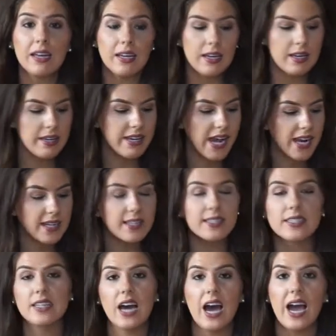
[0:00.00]

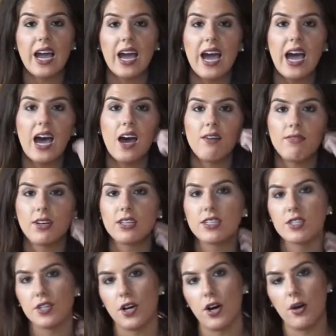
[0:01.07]
Next, I have
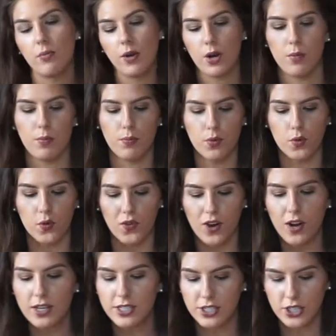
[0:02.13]
some
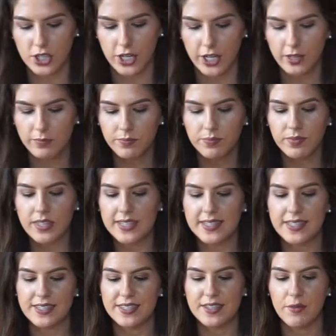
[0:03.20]
bronzer. This
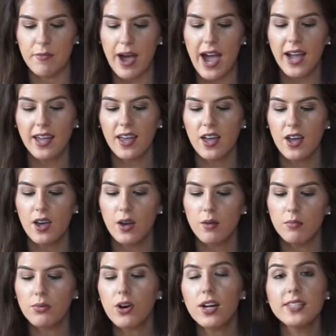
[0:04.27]
is the MAC
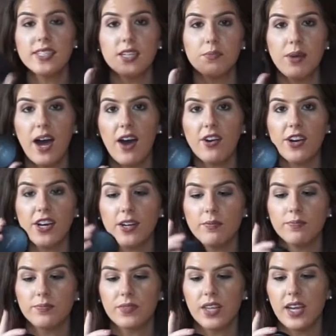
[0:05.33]
bronzing powder
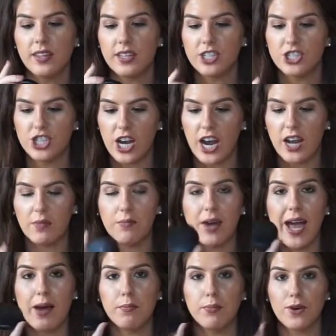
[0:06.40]
in the shade
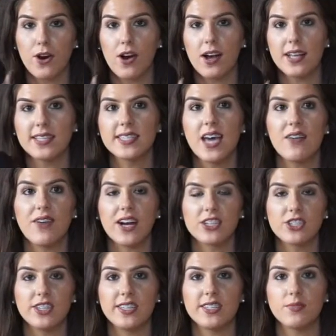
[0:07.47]
Matte Bronze.
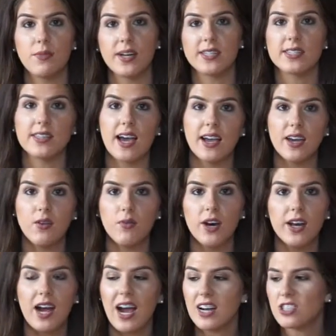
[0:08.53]
This is my second
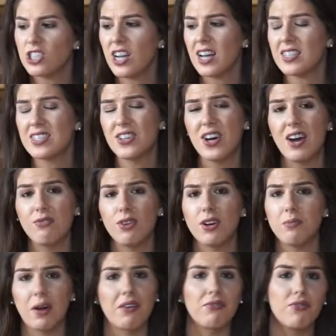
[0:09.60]
one. I actually still have one
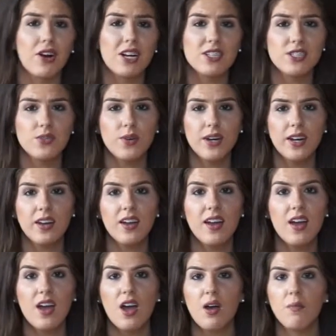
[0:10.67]
in my first one,
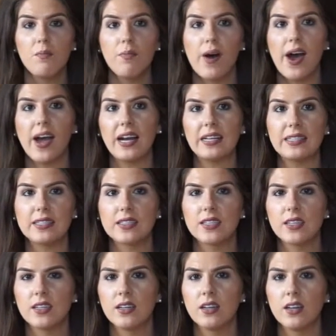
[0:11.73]
but
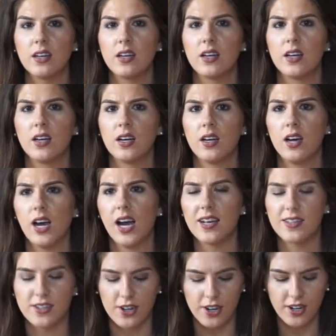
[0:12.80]
I
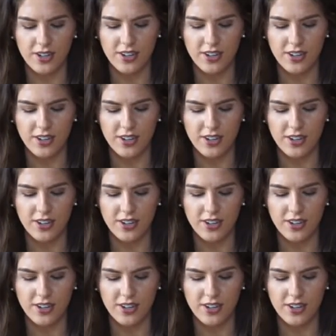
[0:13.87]
started